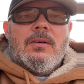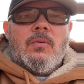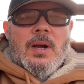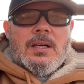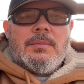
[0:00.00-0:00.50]

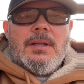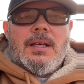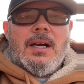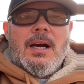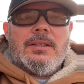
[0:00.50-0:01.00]
Welcome to
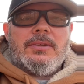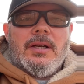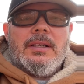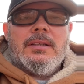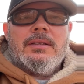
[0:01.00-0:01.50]
the
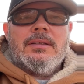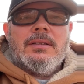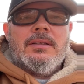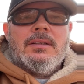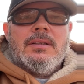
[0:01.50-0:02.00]
country,
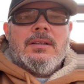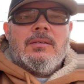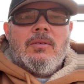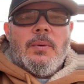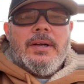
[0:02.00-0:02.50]

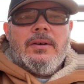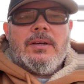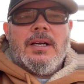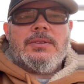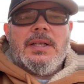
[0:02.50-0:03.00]
where we do
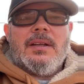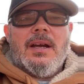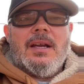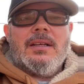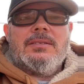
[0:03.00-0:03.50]
country
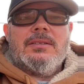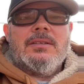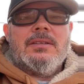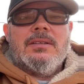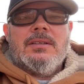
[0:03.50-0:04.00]
things.
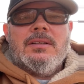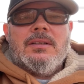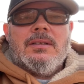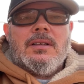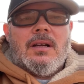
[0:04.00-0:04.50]

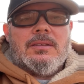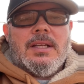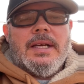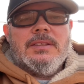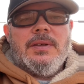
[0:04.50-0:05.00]
And on
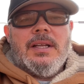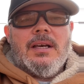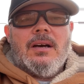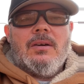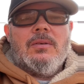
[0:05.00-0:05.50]
today's
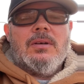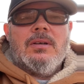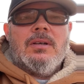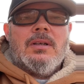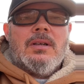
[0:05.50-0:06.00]
video,
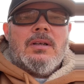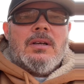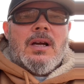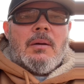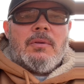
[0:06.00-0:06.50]

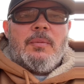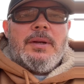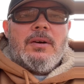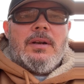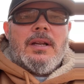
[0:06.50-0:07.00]
I'm going to
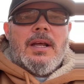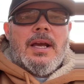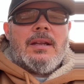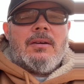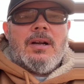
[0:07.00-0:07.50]
be doing an
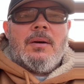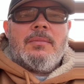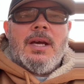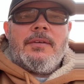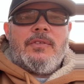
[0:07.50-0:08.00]
antler
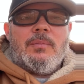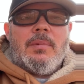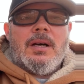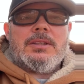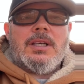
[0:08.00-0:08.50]
update for
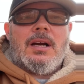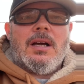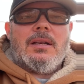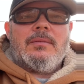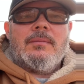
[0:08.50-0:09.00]

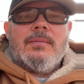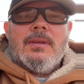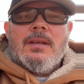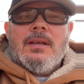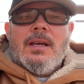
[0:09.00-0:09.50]
buckshot
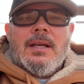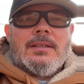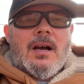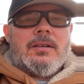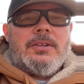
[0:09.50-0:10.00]
and
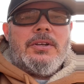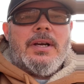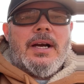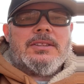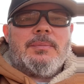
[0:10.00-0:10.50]
talking to you
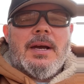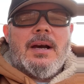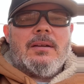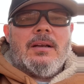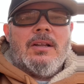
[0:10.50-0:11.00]
guys
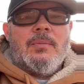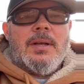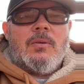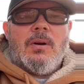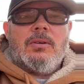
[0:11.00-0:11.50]
about a little
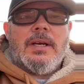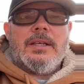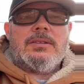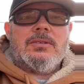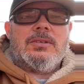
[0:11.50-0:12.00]
bit of
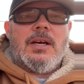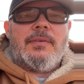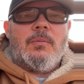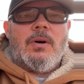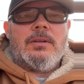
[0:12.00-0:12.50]
rotational
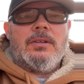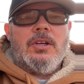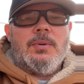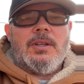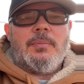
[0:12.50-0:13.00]
stuff I'm wanting to
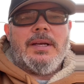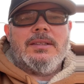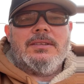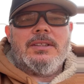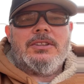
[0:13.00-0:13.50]
do with the
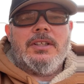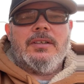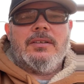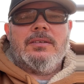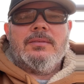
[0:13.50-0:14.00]
pens this year.